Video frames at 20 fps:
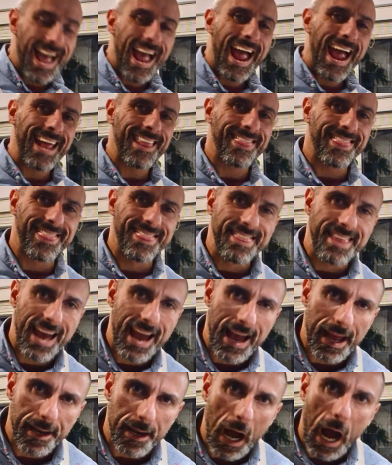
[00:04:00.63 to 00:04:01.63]
And
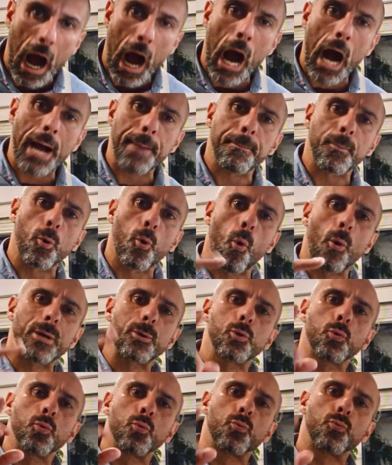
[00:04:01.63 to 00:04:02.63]
then I'm going
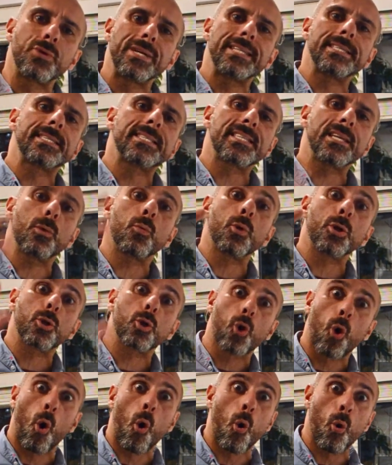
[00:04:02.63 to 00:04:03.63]
to rinse it with
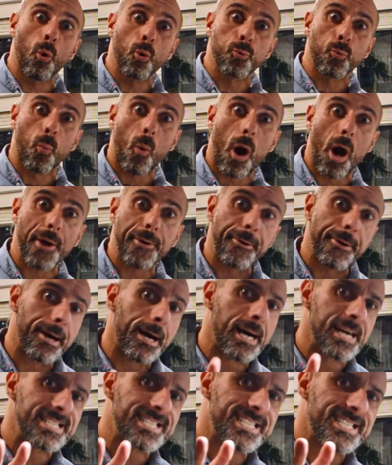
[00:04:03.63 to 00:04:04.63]
cold water
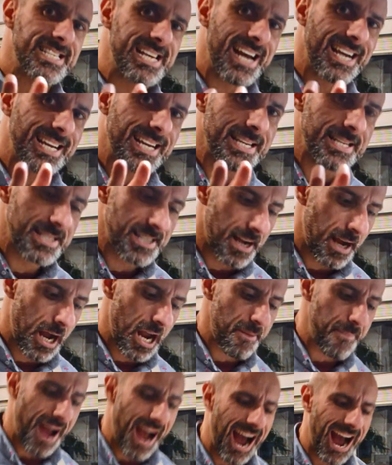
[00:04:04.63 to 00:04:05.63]
a second
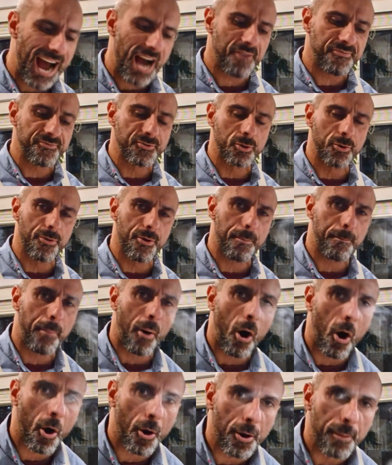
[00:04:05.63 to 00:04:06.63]
time after the
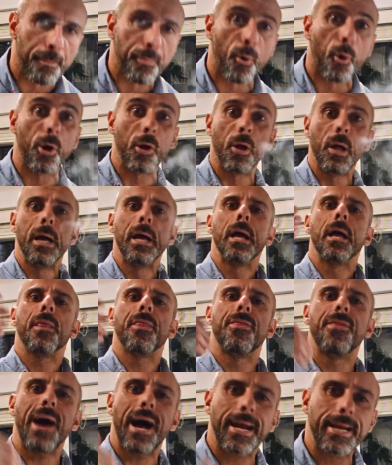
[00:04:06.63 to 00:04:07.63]
parboil.
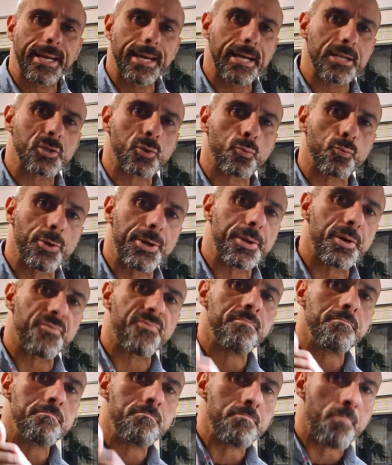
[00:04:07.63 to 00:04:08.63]
That gets rid of
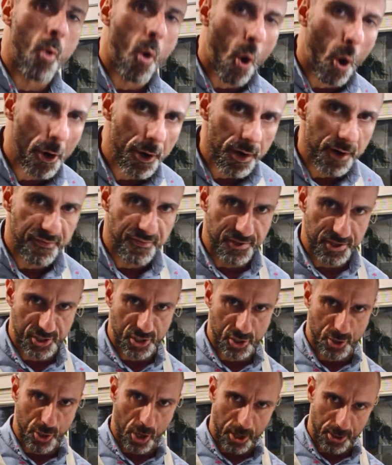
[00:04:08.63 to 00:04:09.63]
more of the
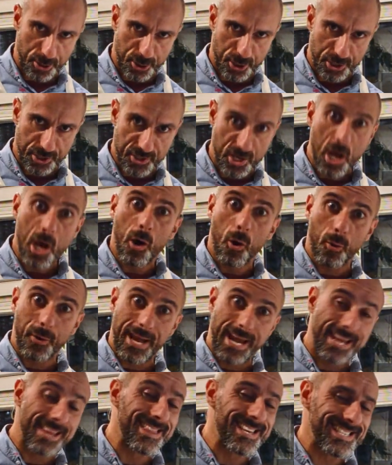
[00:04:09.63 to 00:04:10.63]
starches,
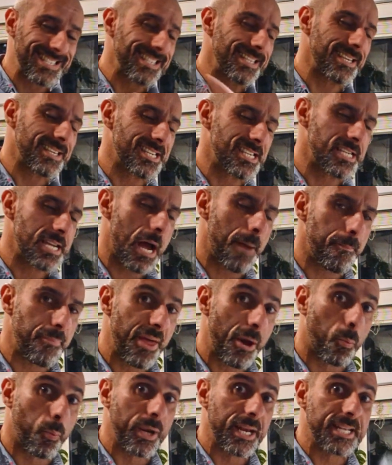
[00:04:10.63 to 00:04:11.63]
okay? This is a step
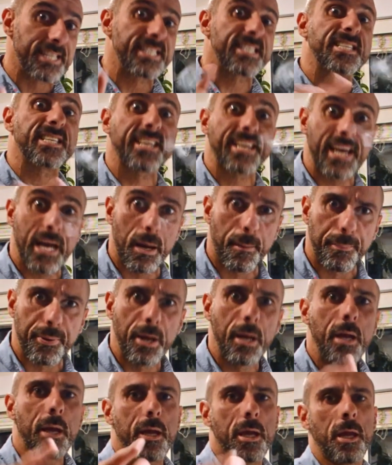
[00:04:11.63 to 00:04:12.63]
that we'd skip
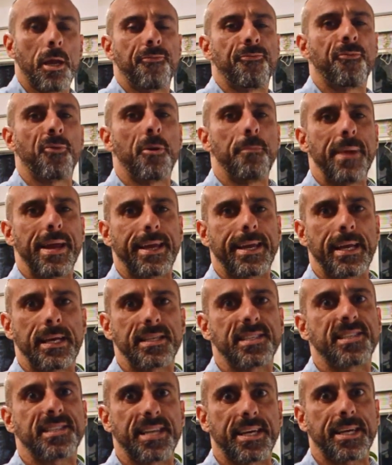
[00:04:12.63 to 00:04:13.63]
if we're making
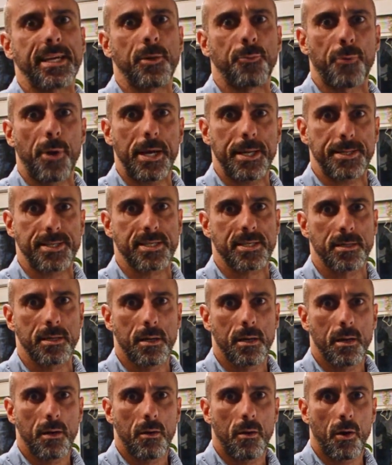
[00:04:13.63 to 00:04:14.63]
sticky rice,
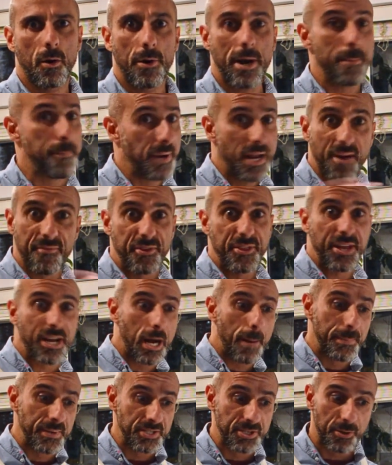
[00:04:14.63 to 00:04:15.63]
all right? But everything
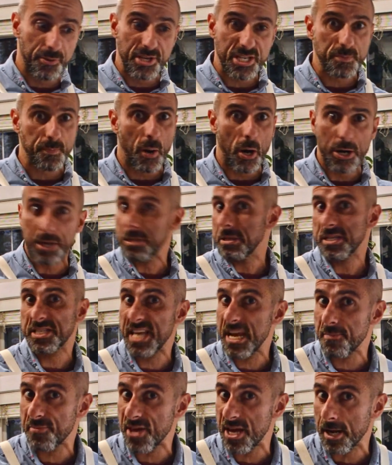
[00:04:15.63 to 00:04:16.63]
up until this part,
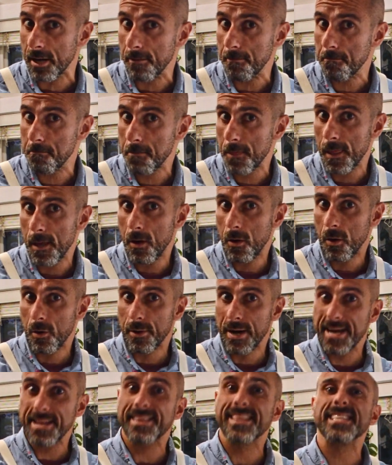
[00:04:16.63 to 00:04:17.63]
same thing. All
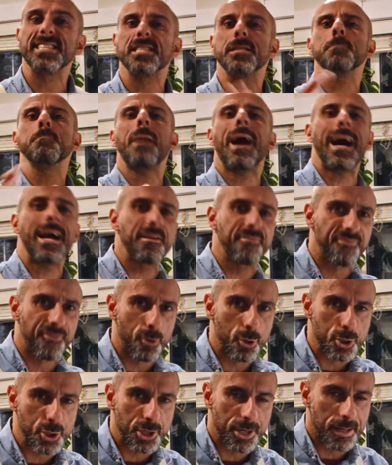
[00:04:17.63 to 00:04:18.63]
right, this is my
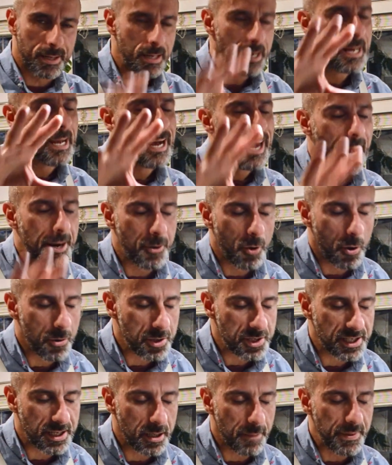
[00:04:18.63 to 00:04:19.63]
version. I know
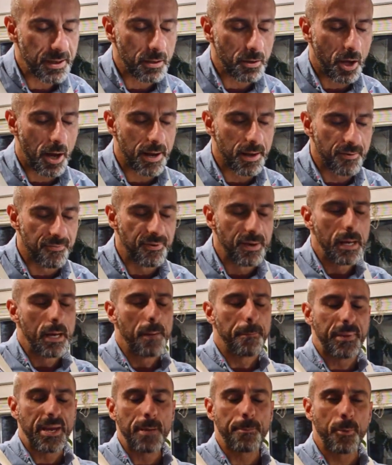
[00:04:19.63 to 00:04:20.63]
there's going to be a lot of
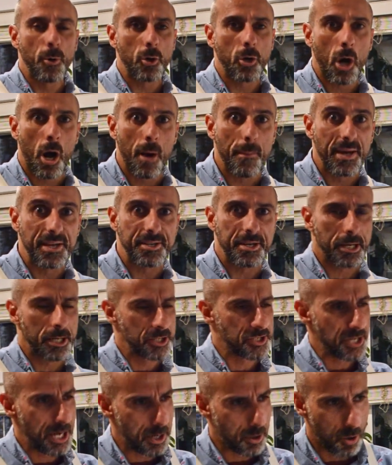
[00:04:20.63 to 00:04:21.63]
people commenting and
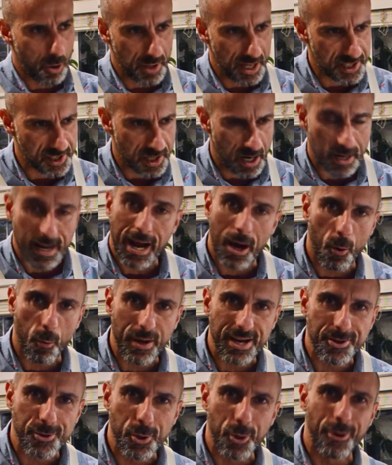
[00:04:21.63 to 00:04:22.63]
saying, well, that's not how
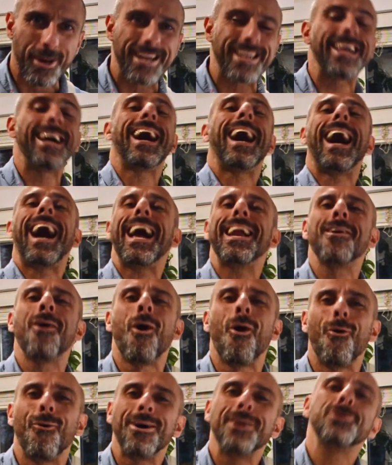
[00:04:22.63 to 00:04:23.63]
we do it. I
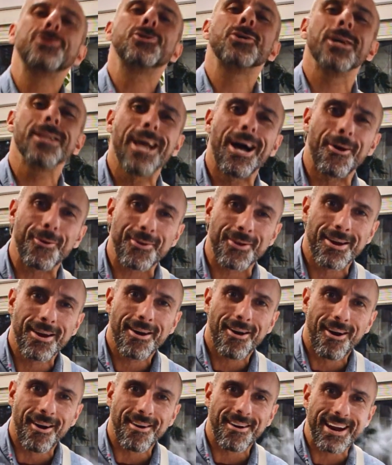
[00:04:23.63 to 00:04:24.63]
know, chill out,
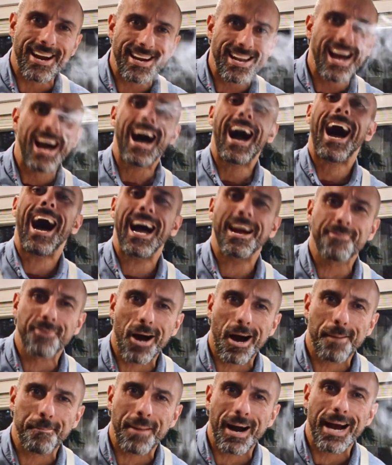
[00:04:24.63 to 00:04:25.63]
all right? I've
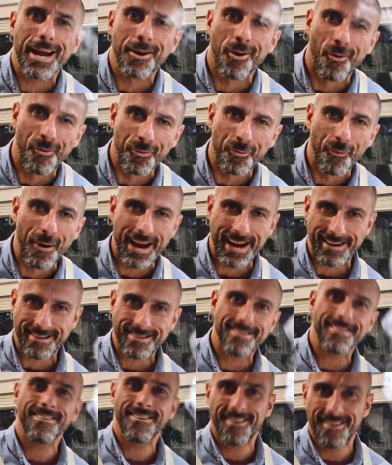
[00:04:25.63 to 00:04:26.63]
got my own way,
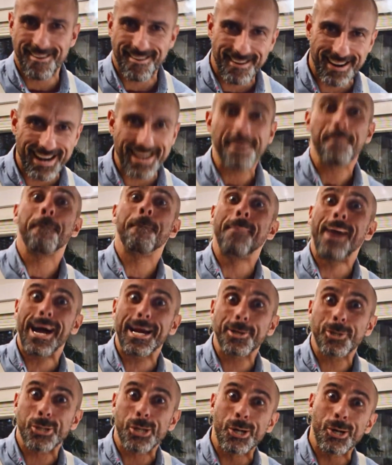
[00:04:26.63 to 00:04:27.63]
all right? My
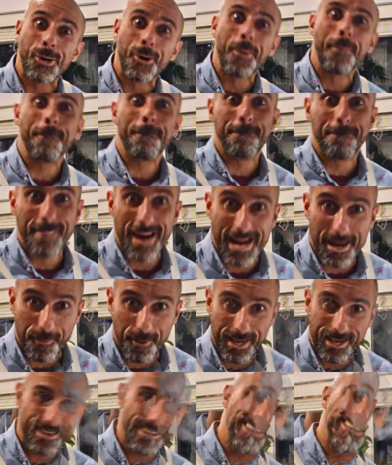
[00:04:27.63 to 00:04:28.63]
show, my way.